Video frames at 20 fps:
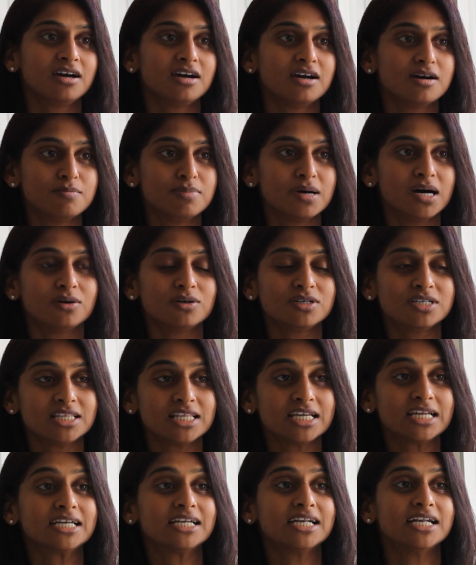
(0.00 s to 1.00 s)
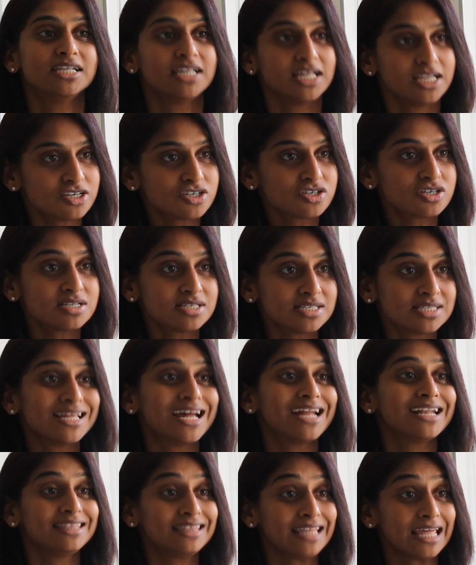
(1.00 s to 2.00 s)
about the credentials
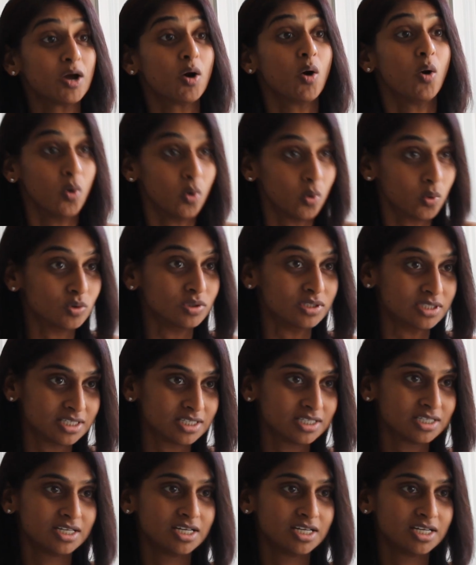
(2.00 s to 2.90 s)
that they hold